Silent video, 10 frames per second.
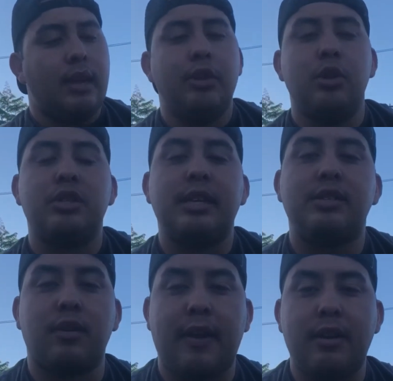those
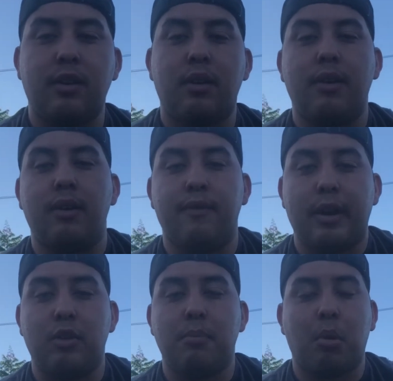things are
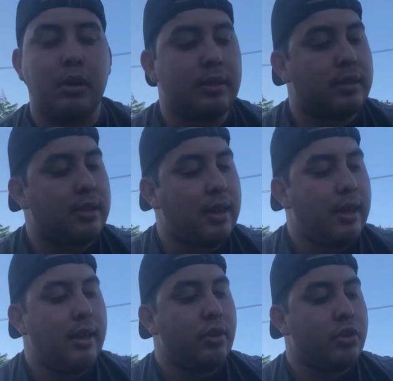vital importance.
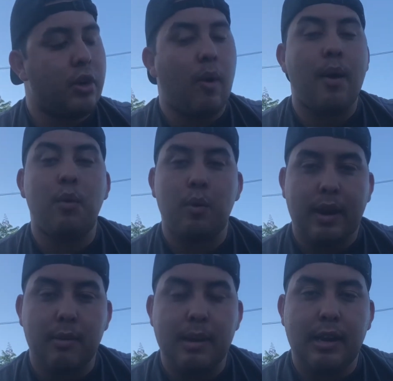So I would
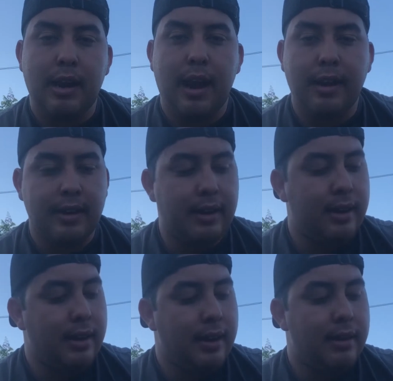recommend highly
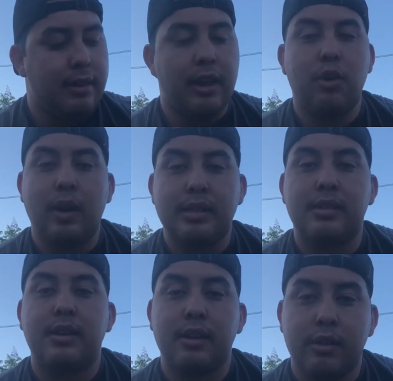that you
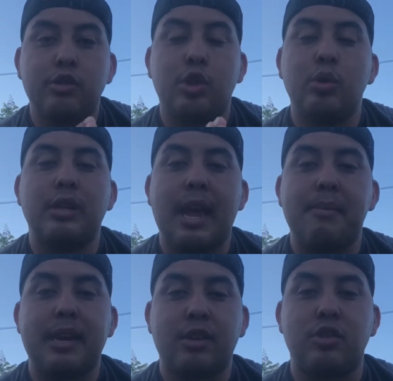guys choose an
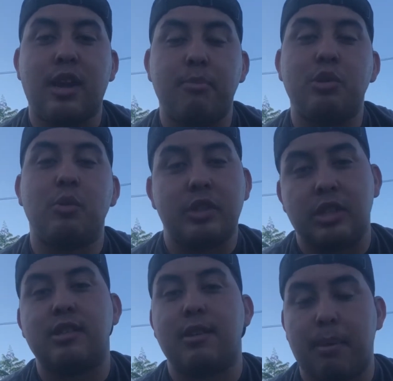ambidextrous option,
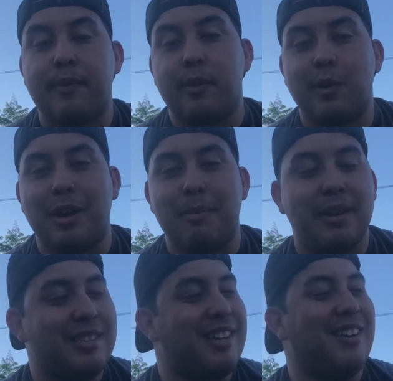which is the Buffalo grip.
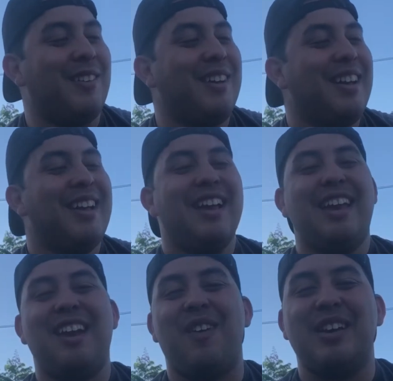So
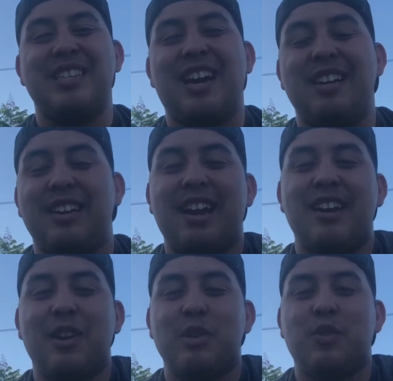it always kind
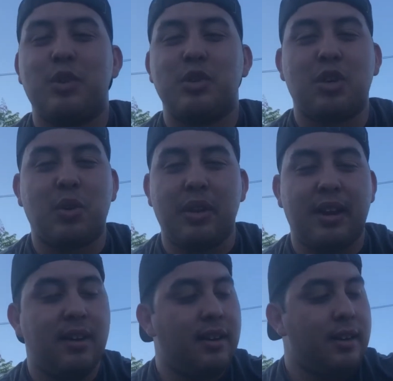of goes full circle there.